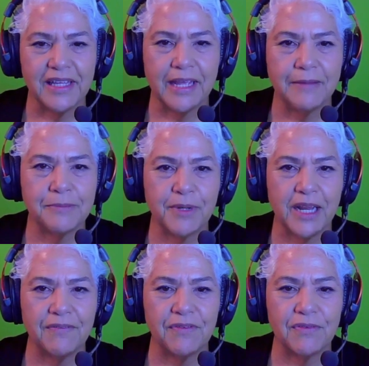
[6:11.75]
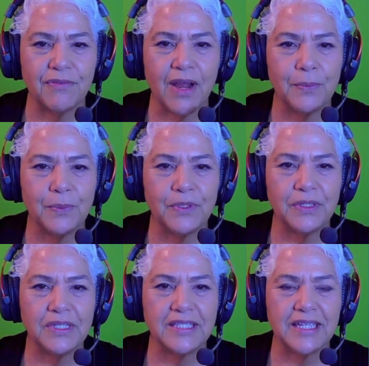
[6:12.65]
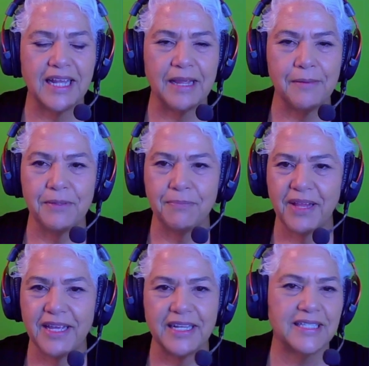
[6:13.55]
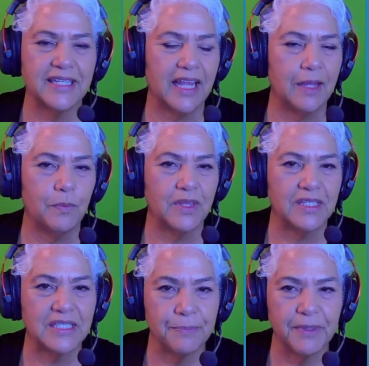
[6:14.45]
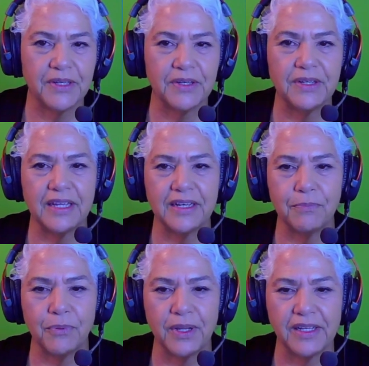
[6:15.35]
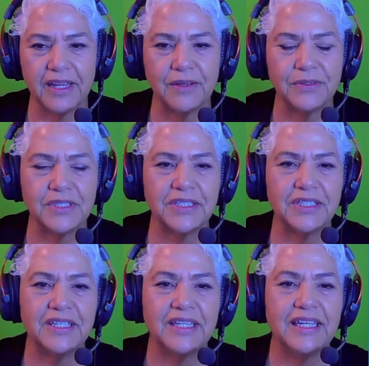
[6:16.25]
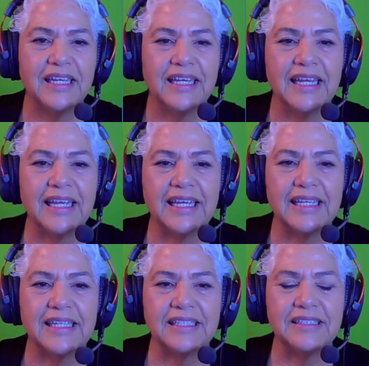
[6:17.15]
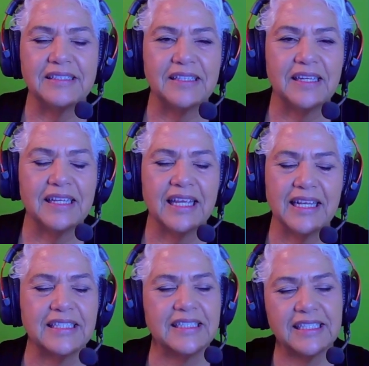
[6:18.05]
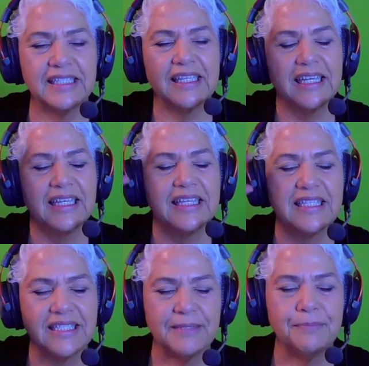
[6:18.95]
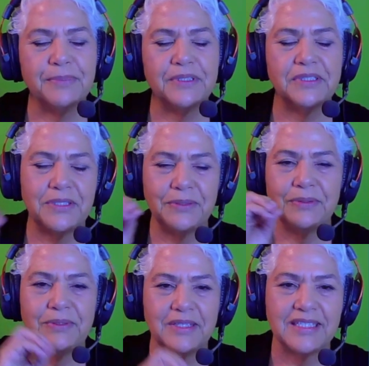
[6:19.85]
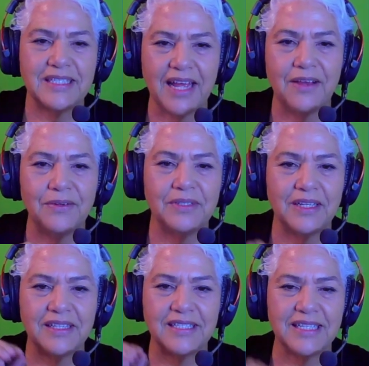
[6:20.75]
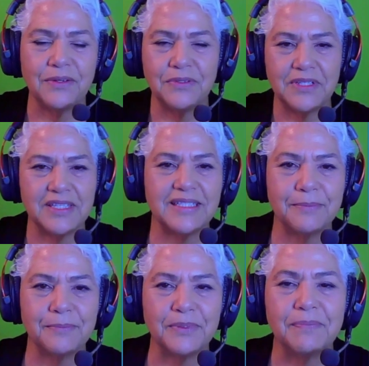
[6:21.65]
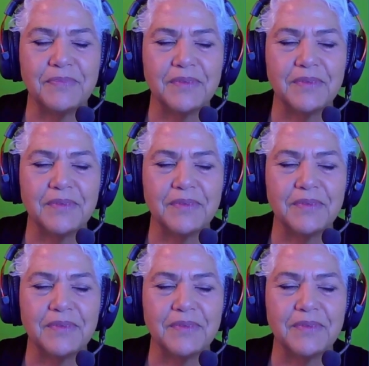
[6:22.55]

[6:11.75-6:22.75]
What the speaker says: games, but I have the fry words, and I play it as a game with a spinner and a point counter, and connecting the symbol to the sound and the sound to the symbol.